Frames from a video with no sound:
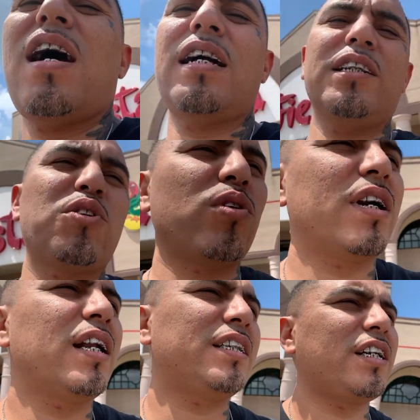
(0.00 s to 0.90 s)
I just wanted
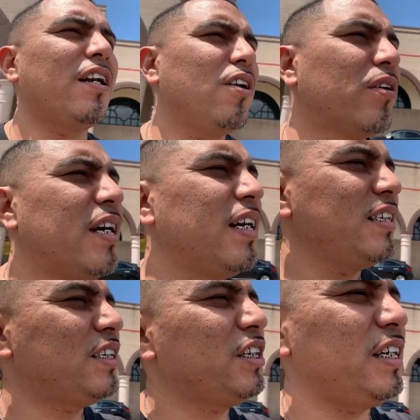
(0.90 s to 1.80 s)
to let y'all know
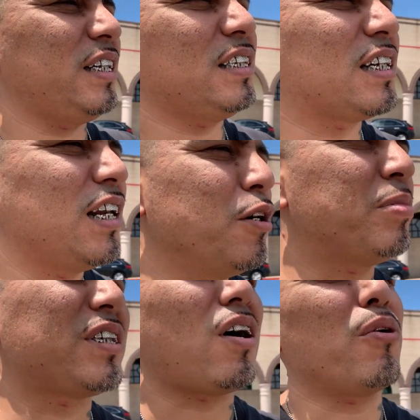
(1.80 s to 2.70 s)
Kelly's Jean's
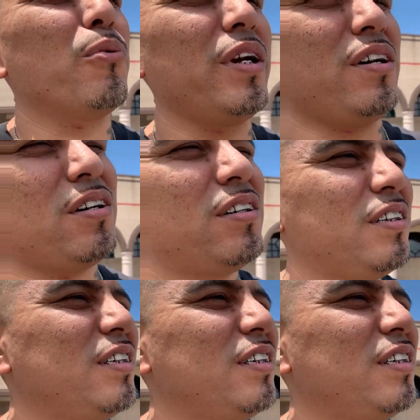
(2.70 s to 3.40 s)
lips are real.